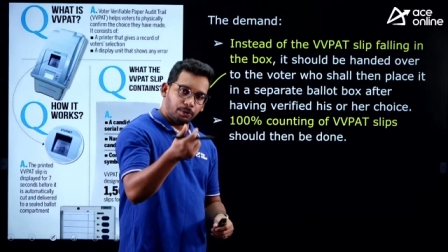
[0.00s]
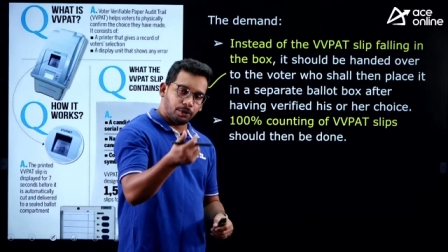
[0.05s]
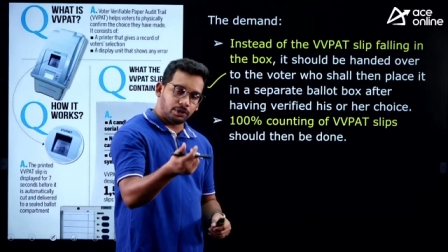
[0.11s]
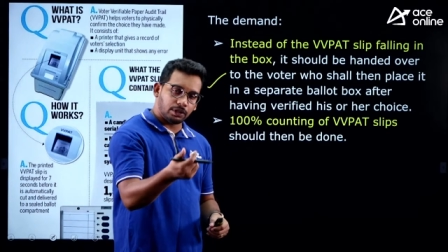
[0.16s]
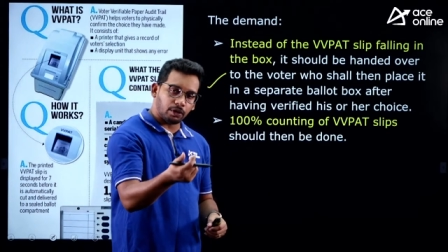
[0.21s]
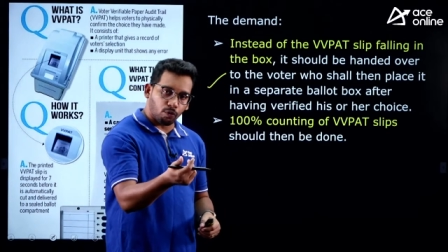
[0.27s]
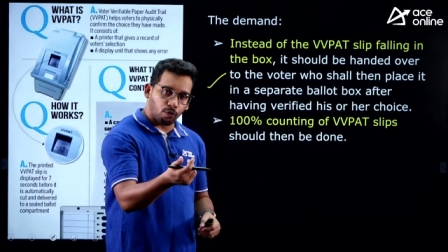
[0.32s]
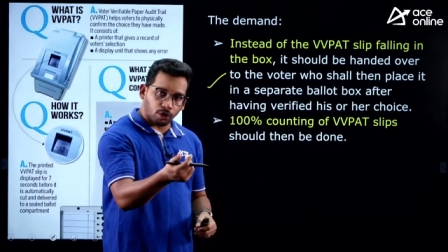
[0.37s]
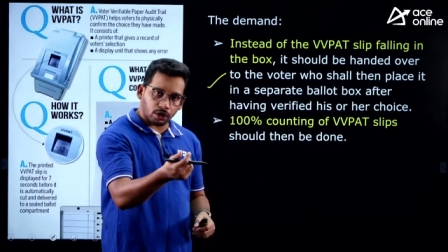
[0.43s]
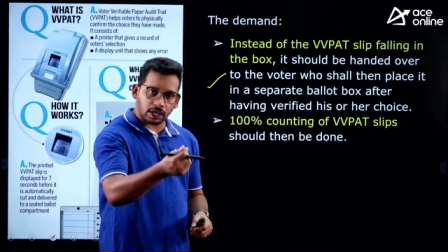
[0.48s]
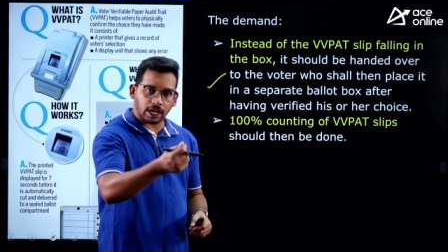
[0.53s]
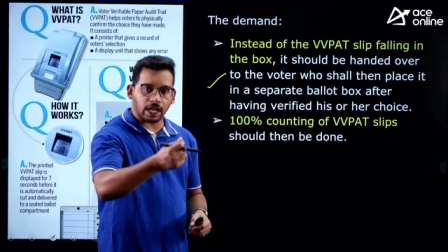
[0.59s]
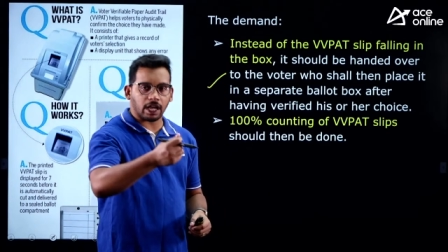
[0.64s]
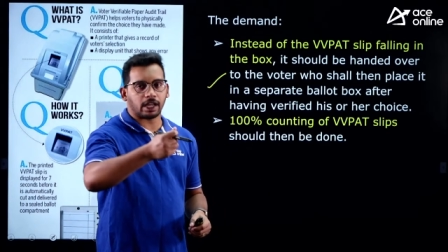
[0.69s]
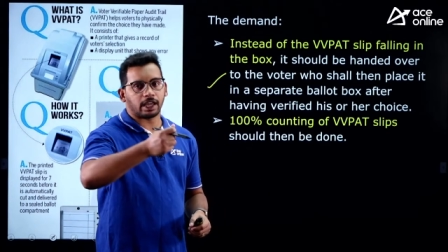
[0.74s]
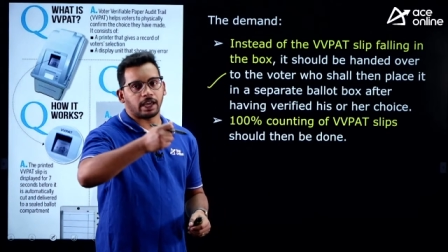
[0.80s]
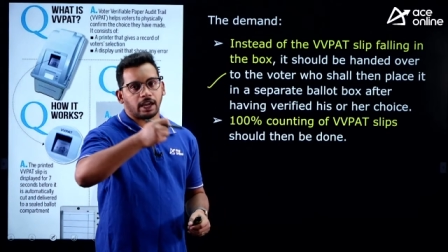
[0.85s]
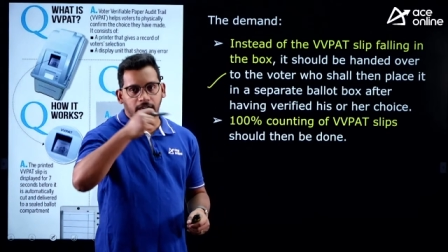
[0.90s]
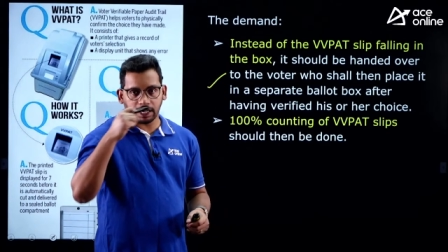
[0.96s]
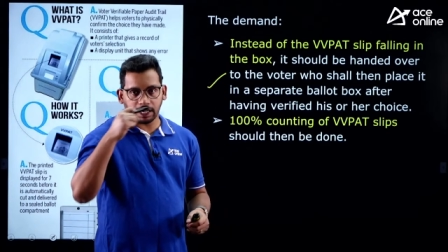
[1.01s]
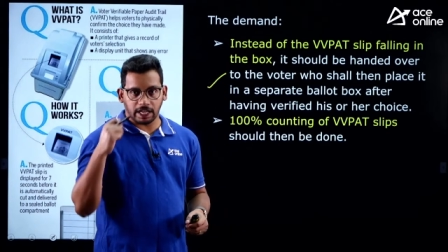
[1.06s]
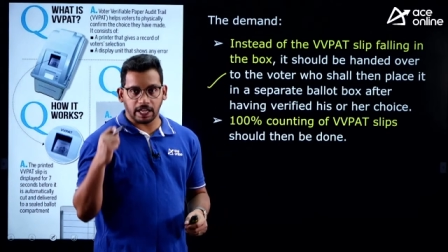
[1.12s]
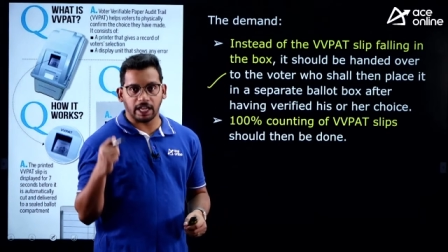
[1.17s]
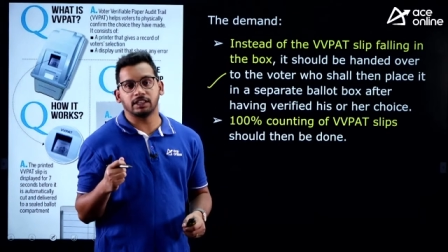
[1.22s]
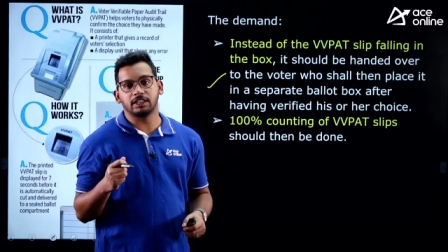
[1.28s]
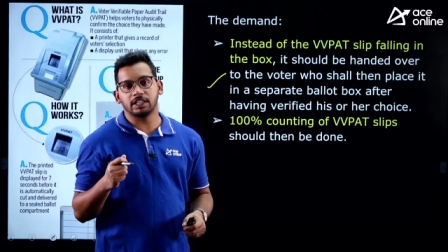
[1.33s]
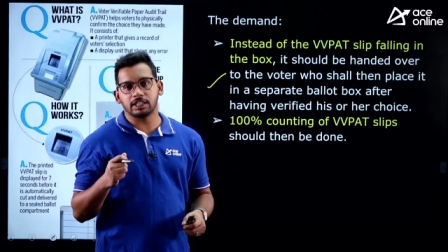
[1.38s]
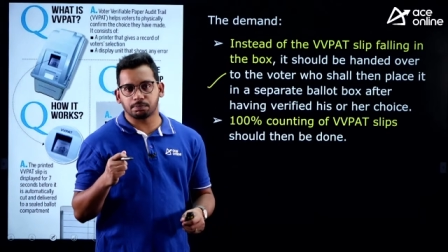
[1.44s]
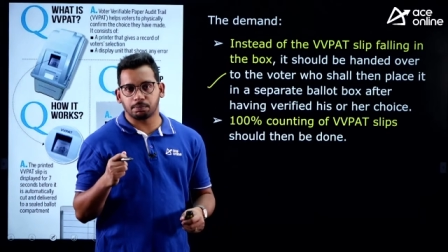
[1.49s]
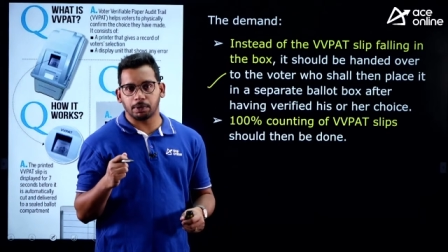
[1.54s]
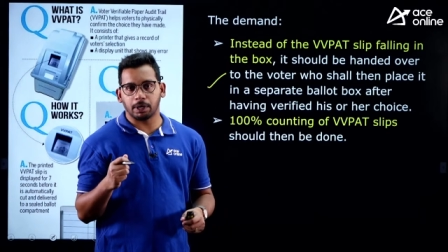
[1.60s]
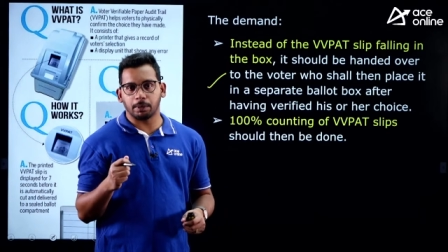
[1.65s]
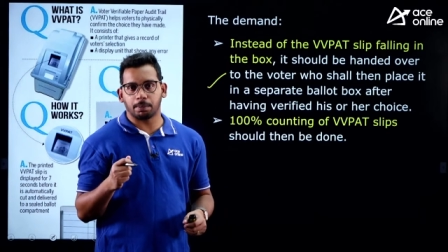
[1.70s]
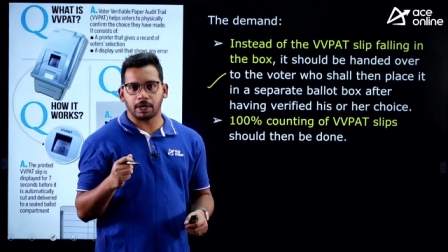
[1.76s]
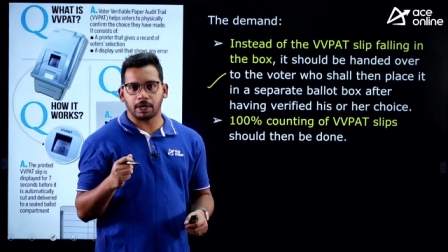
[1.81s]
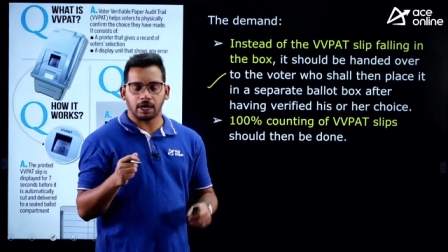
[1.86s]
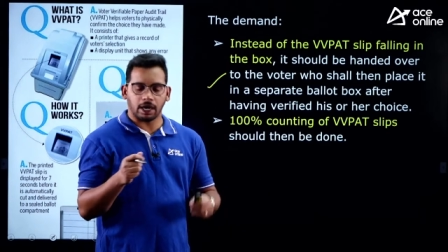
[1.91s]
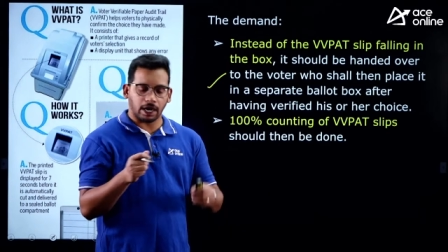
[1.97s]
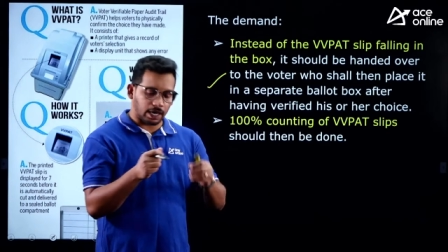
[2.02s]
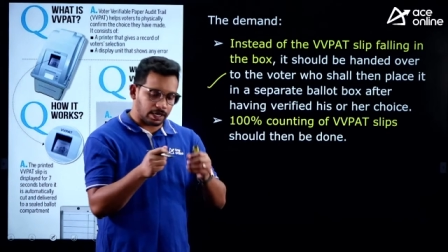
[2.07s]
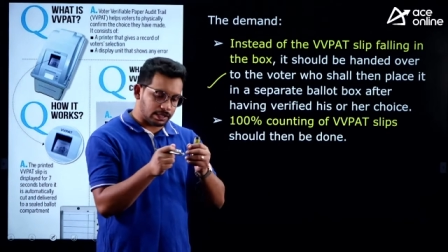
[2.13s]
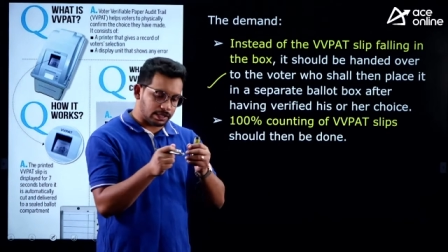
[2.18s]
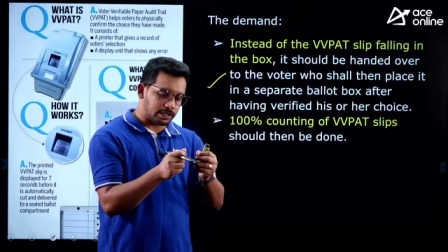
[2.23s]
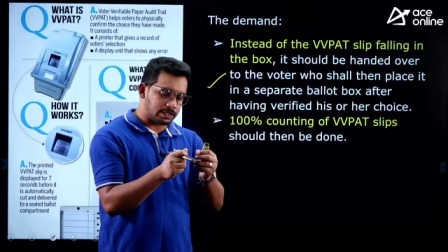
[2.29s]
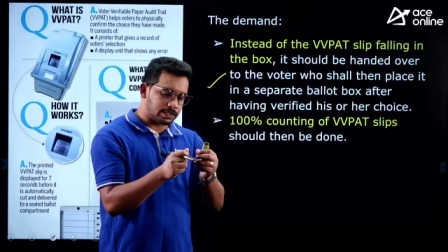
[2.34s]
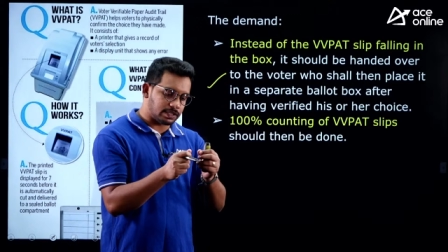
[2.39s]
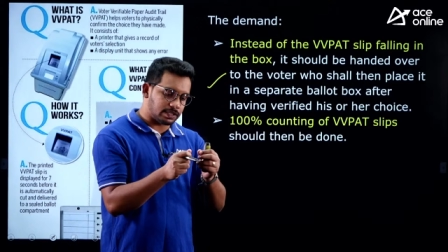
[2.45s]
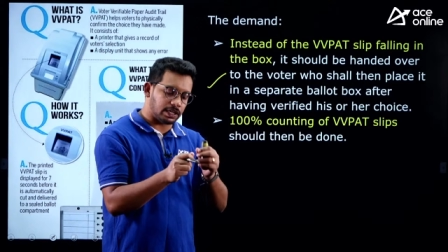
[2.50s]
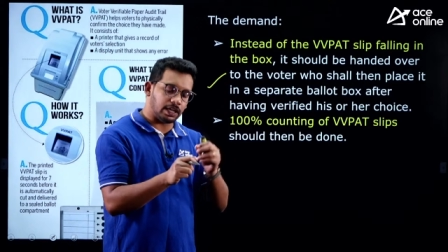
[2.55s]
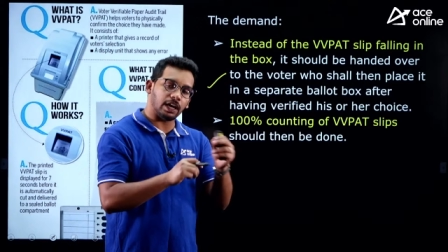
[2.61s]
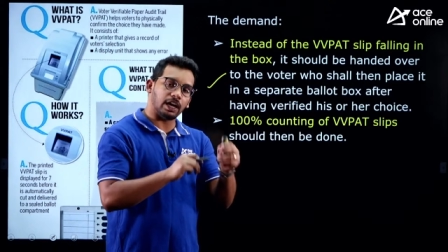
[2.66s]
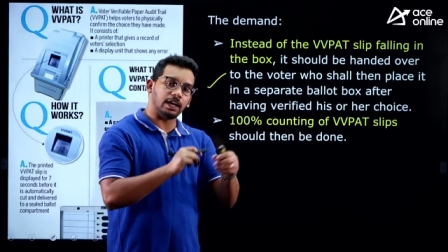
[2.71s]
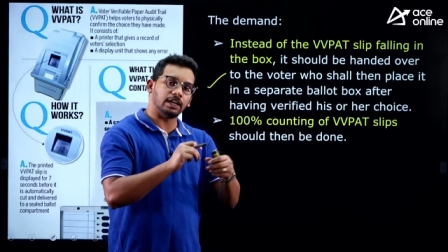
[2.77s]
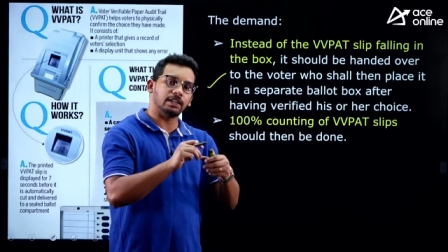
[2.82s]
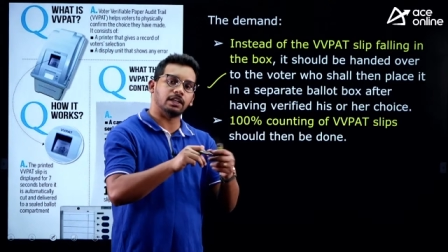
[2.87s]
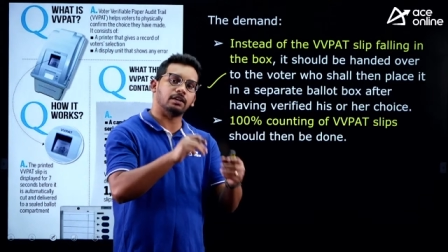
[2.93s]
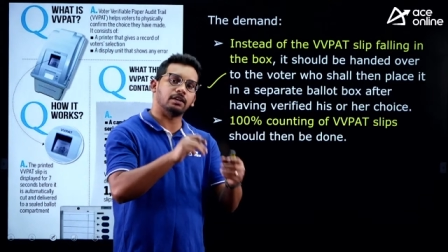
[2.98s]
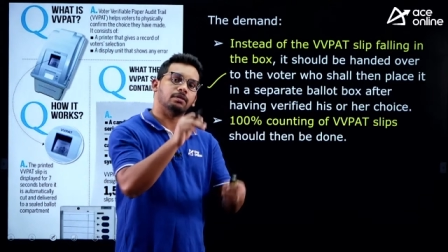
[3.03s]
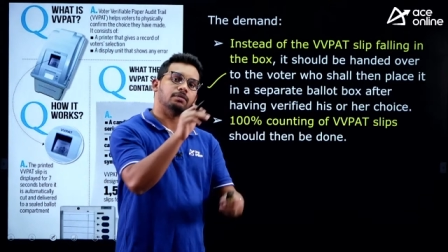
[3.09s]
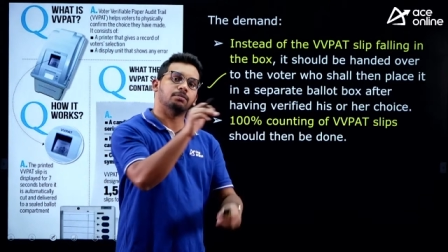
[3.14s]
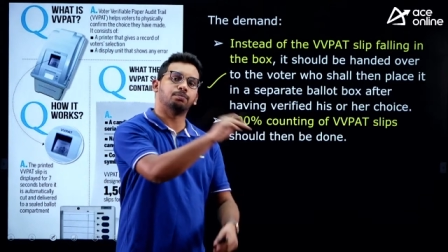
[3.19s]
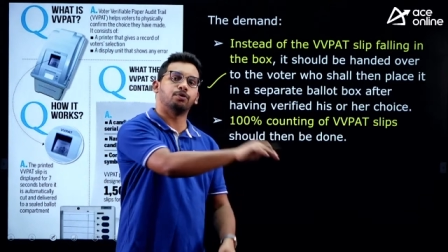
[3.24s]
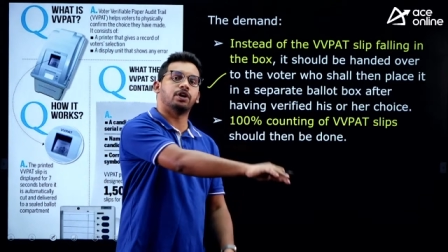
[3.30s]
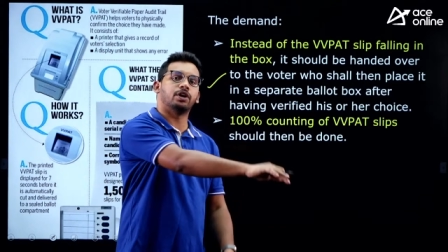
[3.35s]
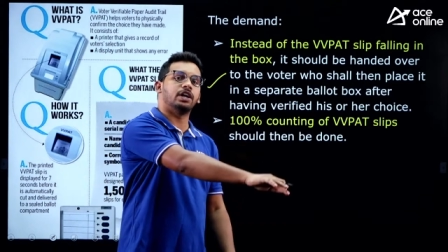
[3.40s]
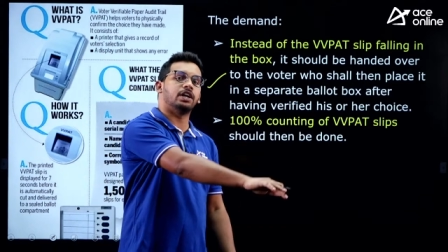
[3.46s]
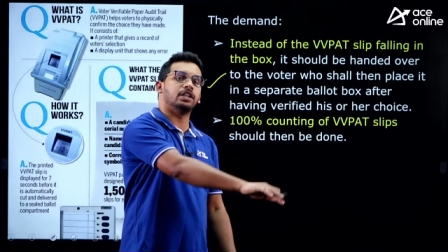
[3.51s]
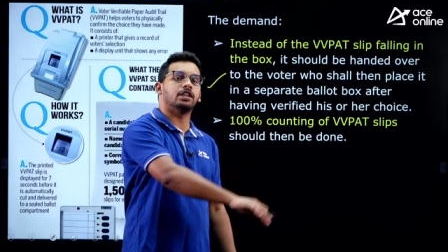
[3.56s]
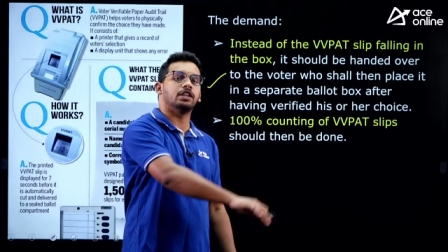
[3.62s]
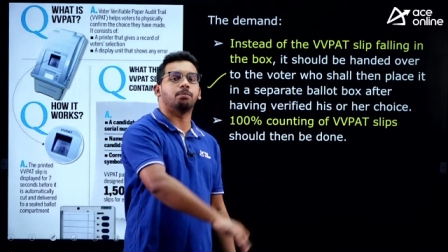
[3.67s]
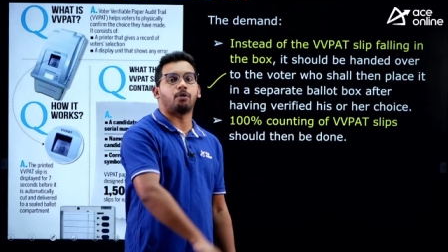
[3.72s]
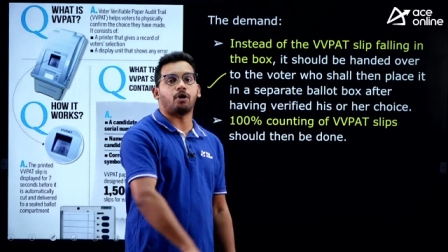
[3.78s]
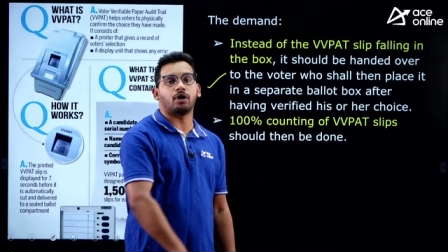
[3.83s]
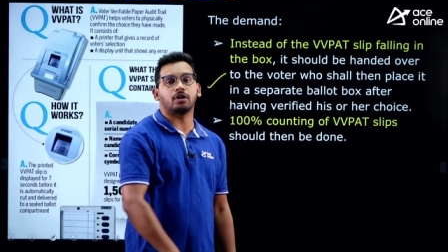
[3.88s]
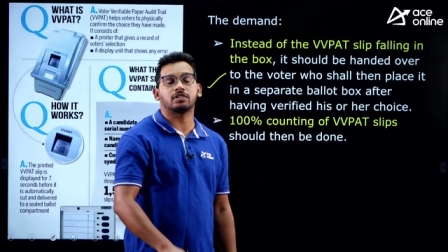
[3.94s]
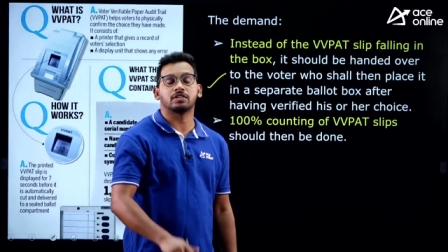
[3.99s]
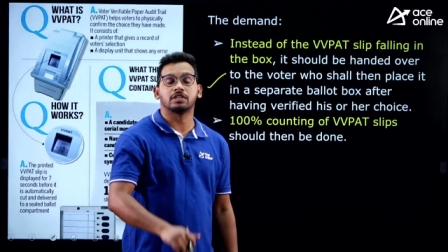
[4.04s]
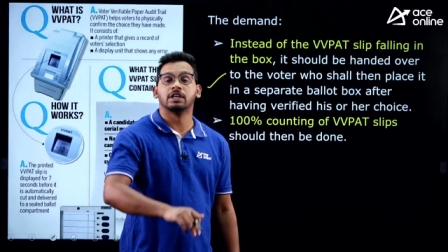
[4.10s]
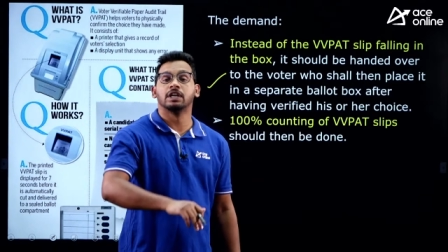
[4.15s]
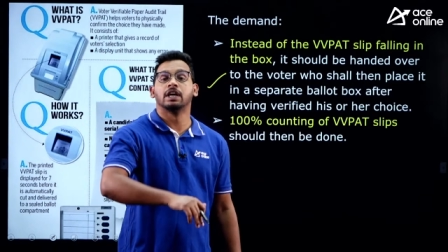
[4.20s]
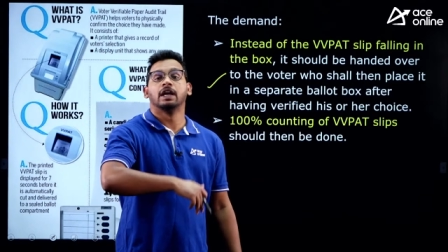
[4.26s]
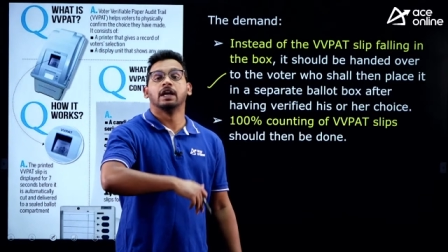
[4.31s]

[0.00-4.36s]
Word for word: the voter can take this paper and then see and then put it in the box